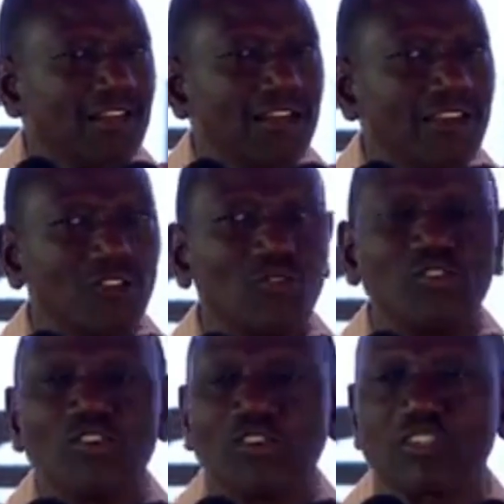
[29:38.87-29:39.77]
You
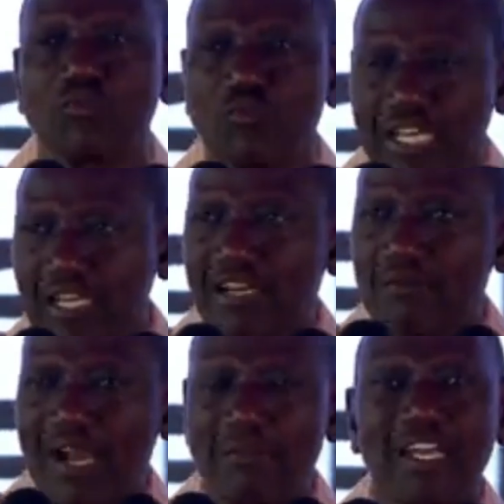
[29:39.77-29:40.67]
do not win
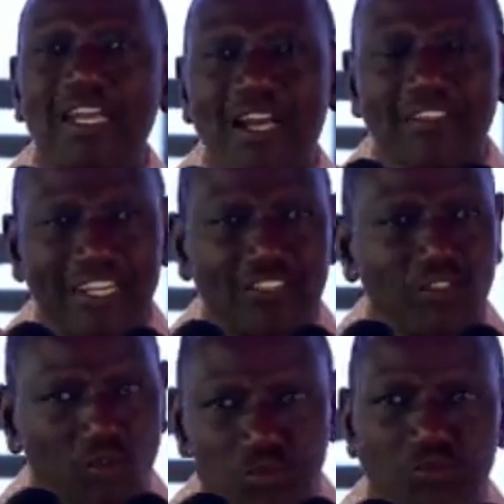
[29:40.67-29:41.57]
by making others
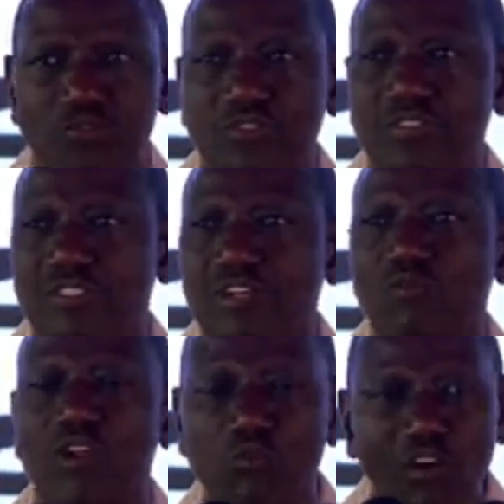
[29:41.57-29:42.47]
lose.
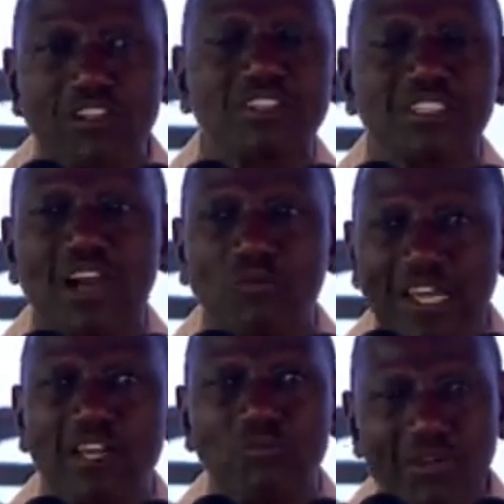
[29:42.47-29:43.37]
We want a
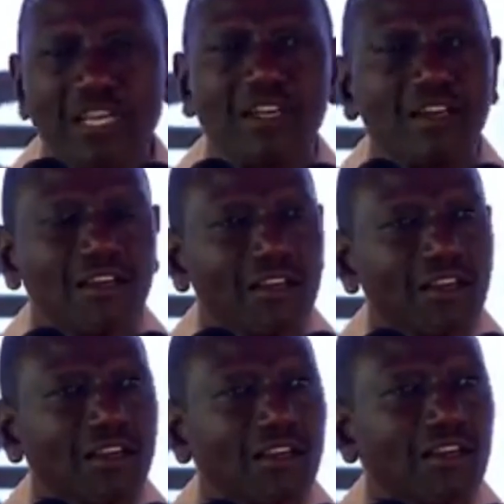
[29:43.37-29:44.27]
win-win
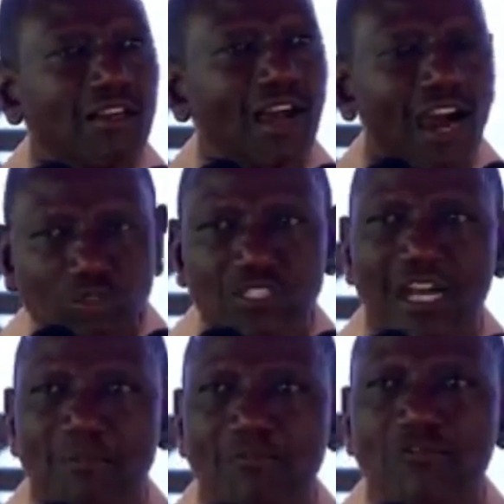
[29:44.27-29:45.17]

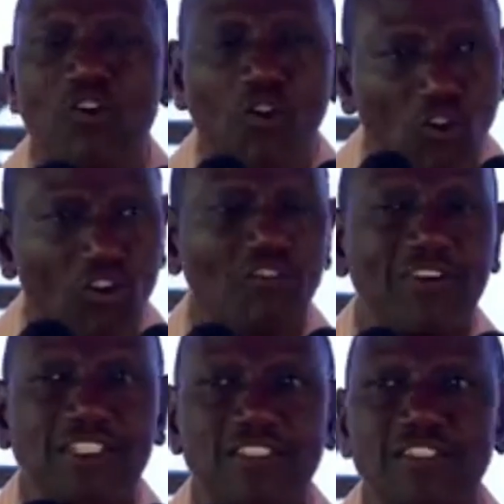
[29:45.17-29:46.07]
outcome for all of
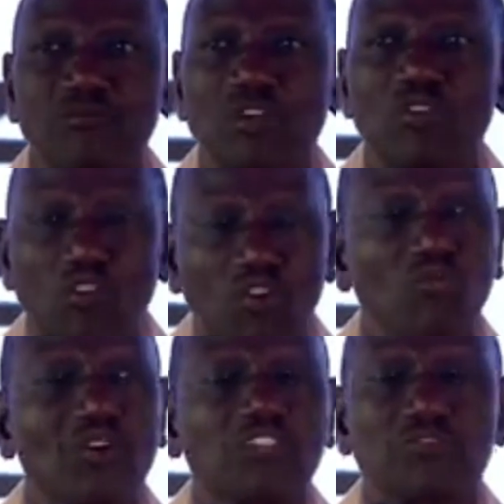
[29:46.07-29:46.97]
us. We all
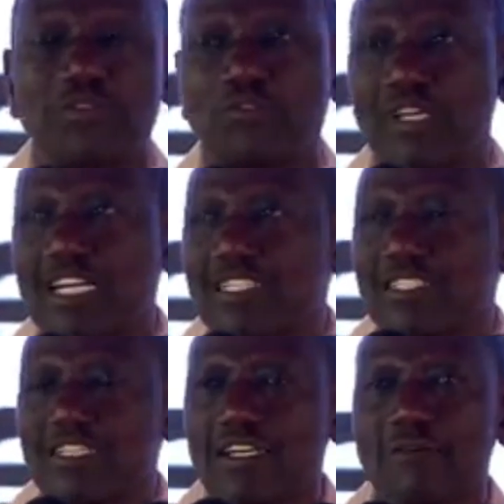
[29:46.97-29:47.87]
want to be winners
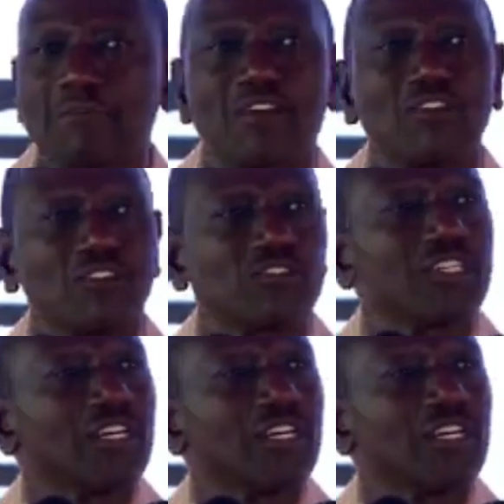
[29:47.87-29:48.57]
because